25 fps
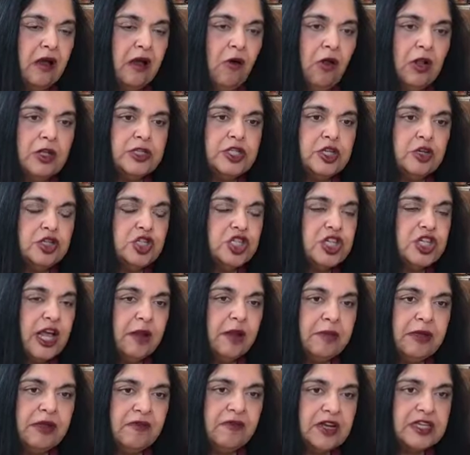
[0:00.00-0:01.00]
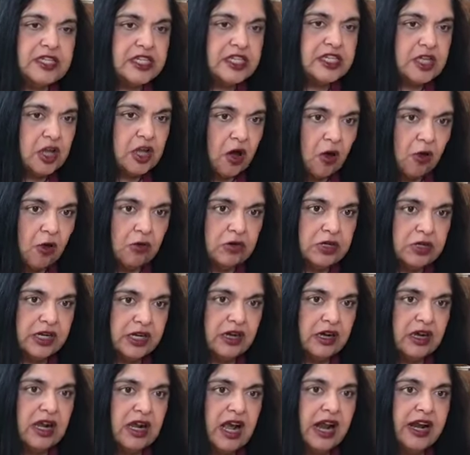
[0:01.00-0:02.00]
Also Shelby versus
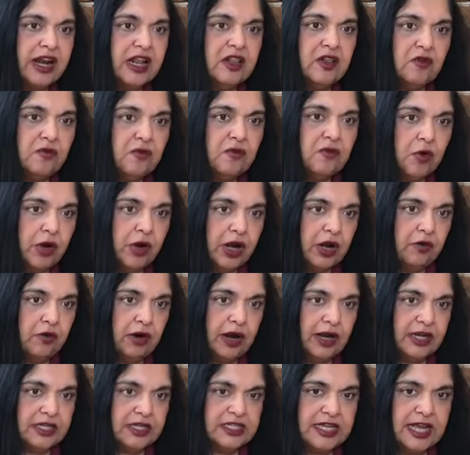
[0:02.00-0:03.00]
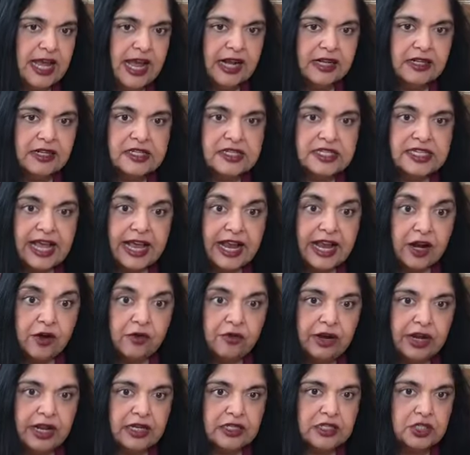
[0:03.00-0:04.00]
Holder gutting the Voting Rights Act, the second
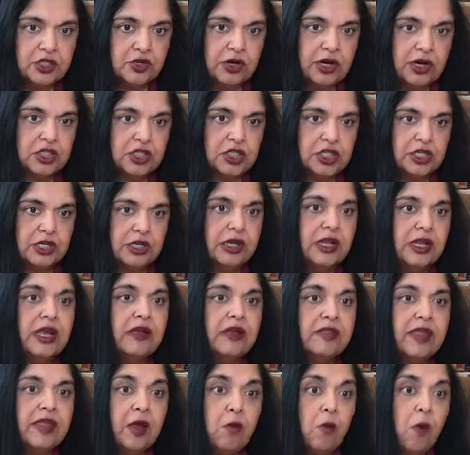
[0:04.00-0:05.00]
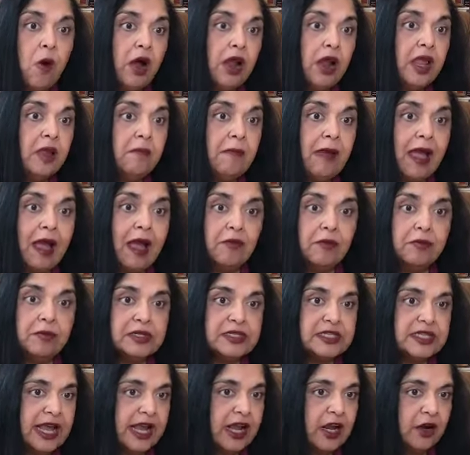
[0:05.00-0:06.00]
Reconstruction. They're walking back from
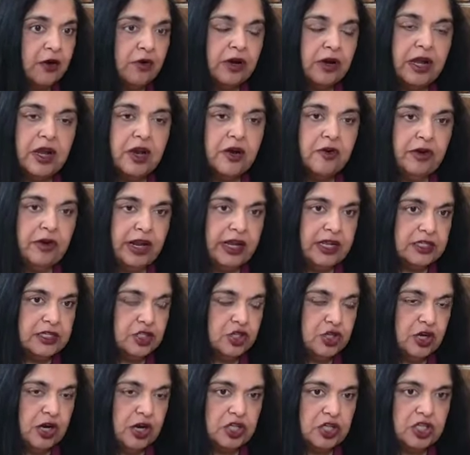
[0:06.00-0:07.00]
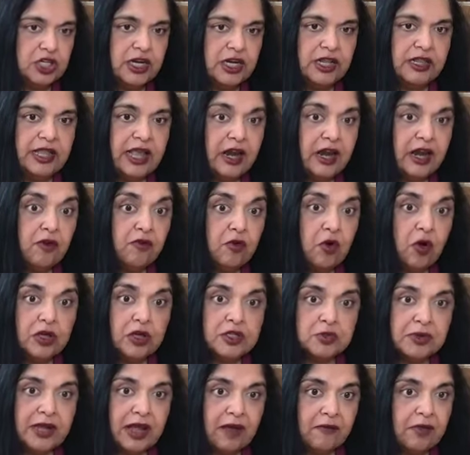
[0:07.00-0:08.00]
the second Reconstruction. And then, of
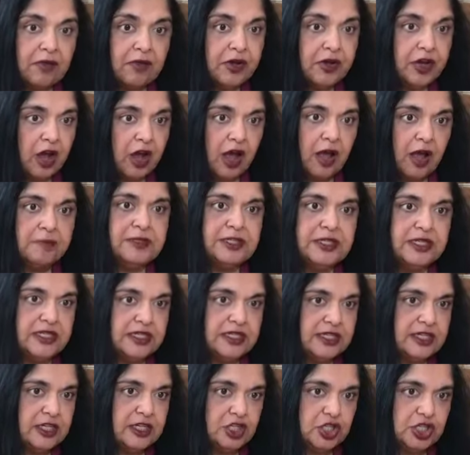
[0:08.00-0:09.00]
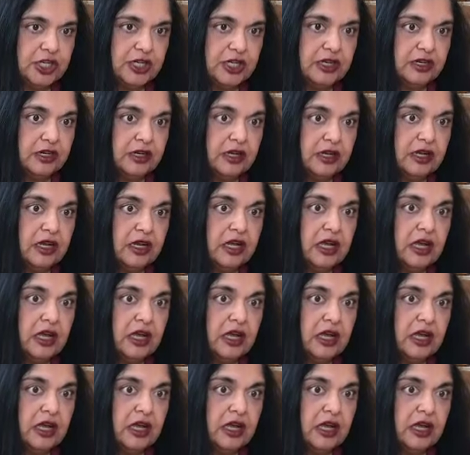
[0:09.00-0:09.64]
course, we have the Dobbs decision.